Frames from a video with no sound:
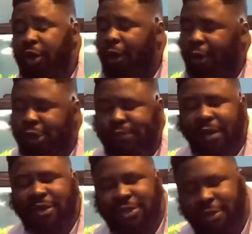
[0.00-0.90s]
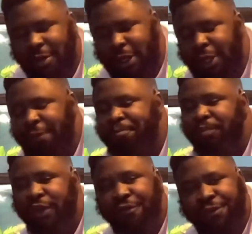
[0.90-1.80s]
all my returning
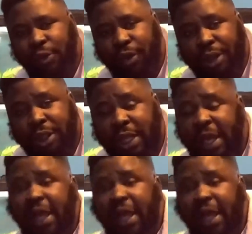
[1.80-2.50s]
viewers.